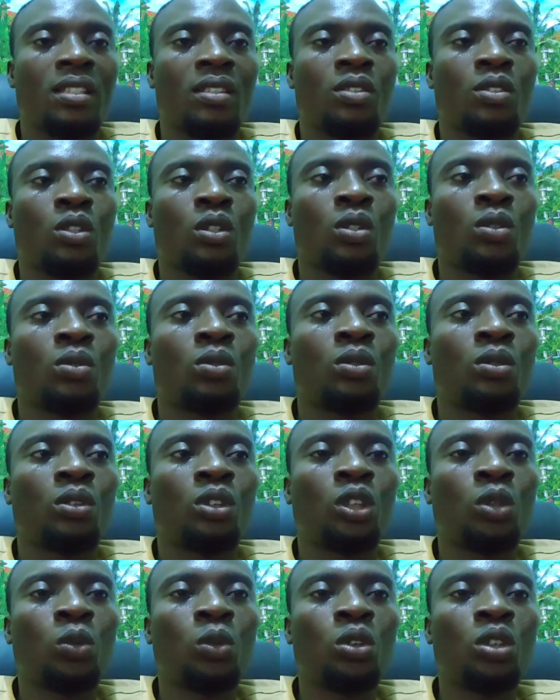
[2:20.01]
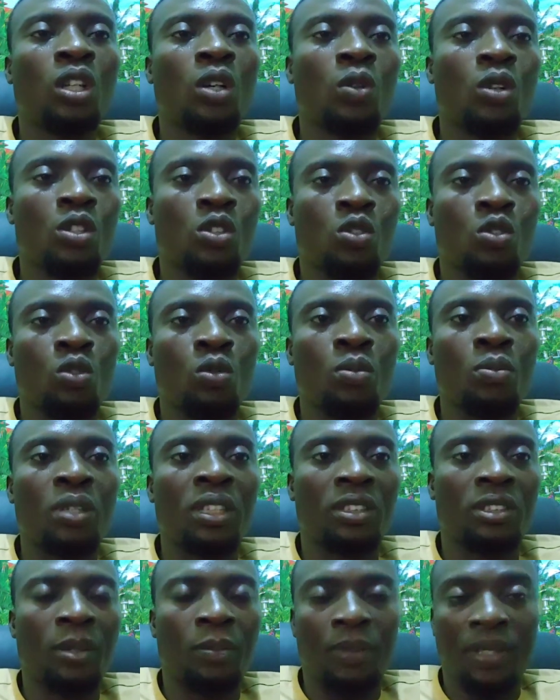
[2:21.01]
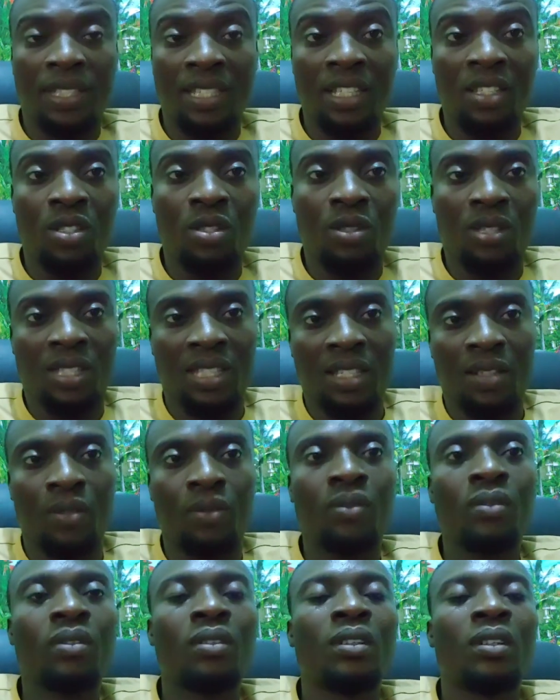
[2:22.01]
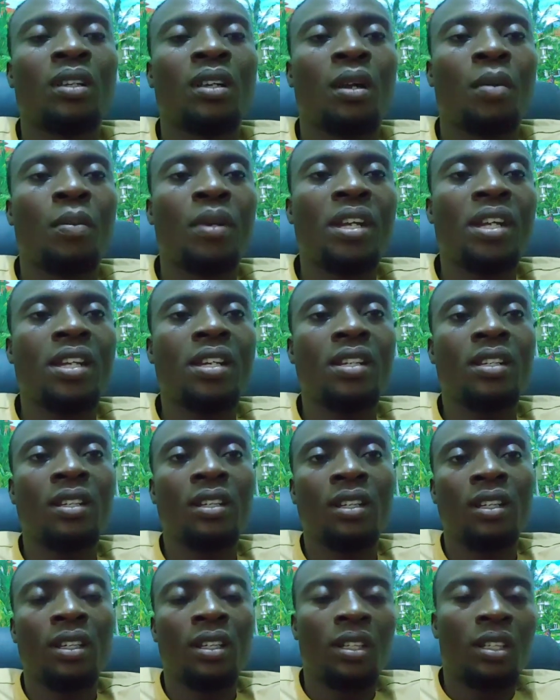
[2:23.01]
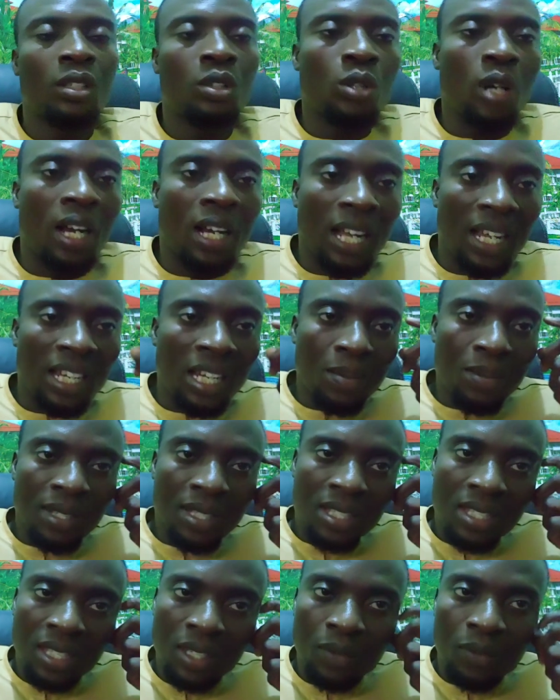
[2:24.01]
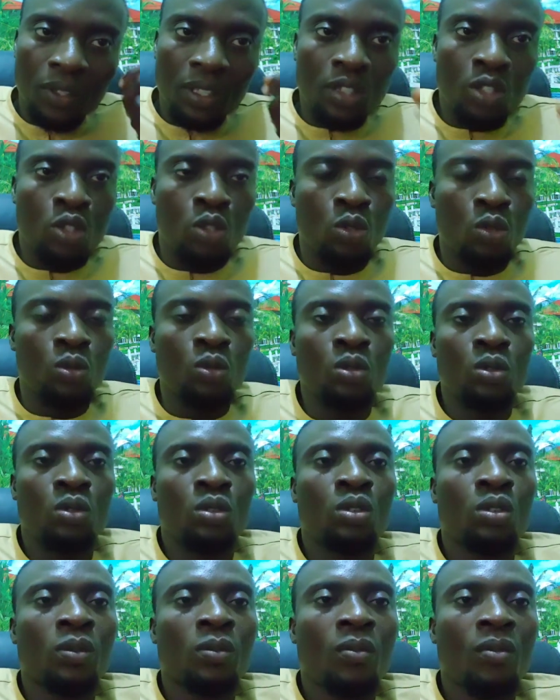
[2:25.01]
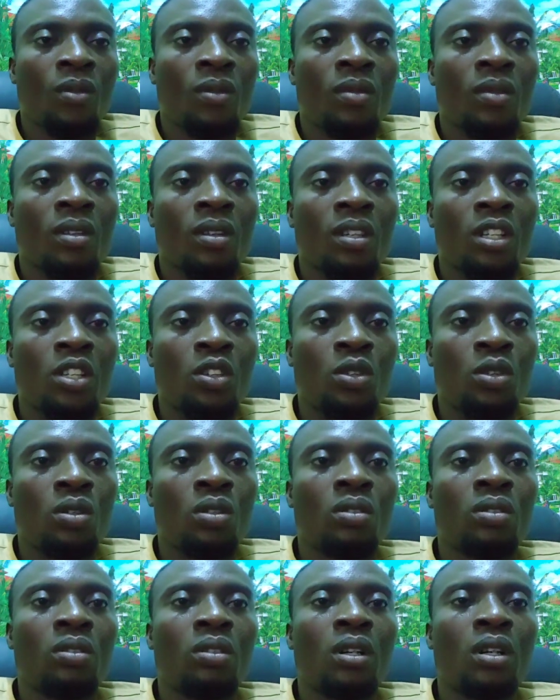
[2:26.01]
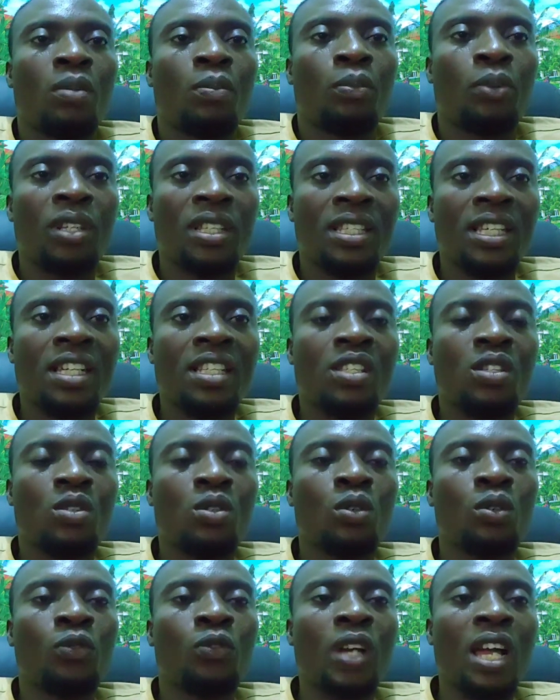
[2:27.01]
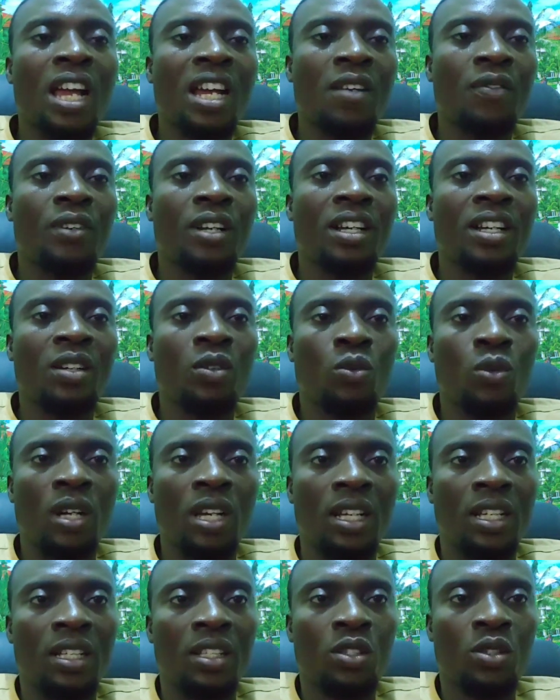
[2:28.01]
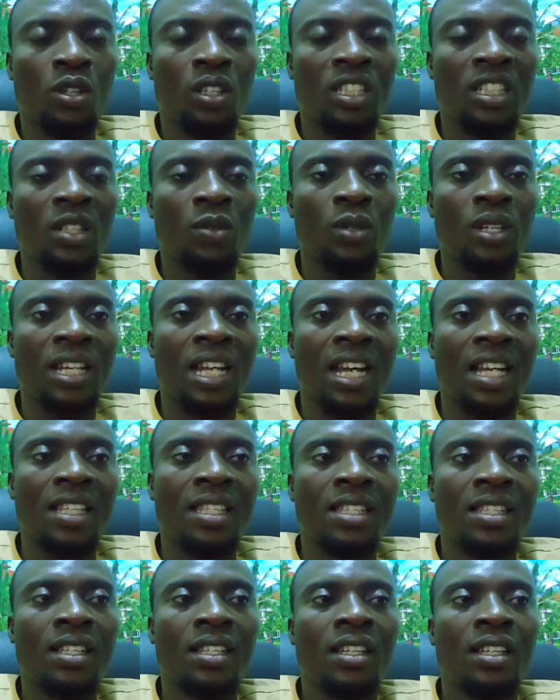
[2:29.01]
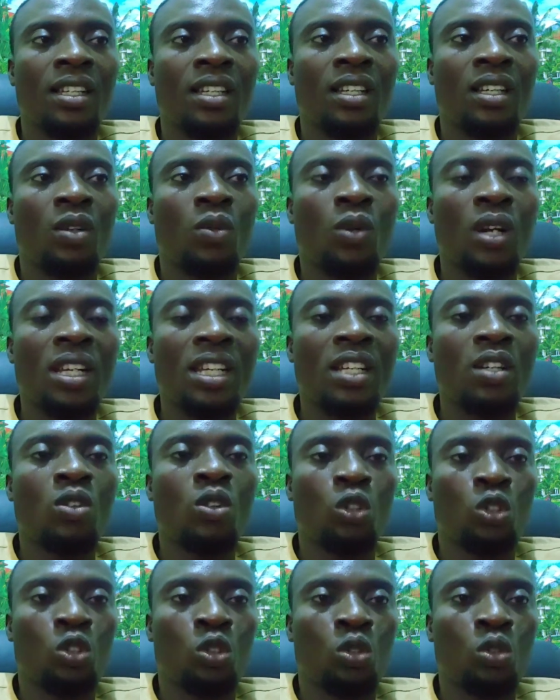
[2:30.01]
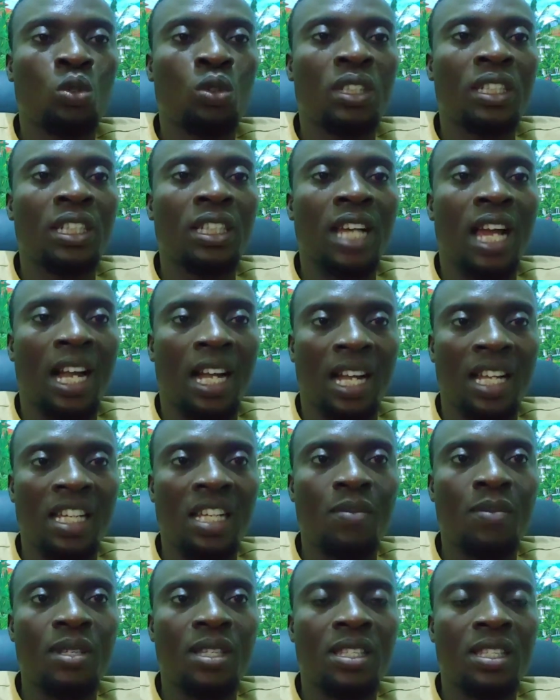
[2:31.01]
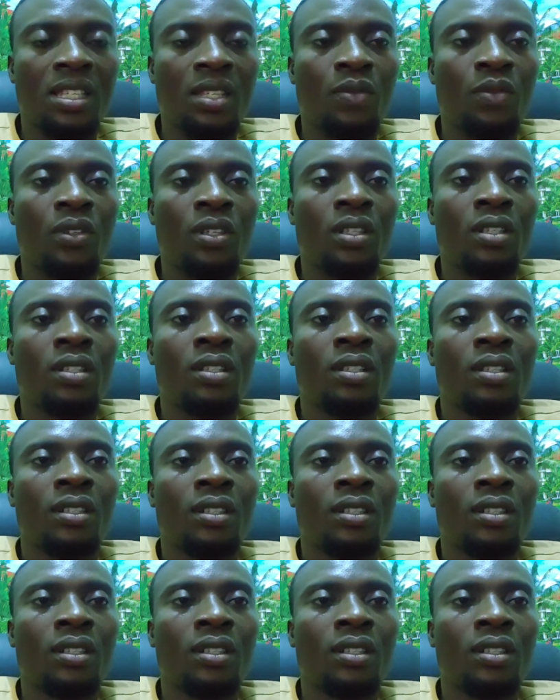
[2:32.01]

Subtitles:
So you would not want to misrepresent yourself, meaning your academic CV should present you very, very well in such a way that when they go through the academic CV,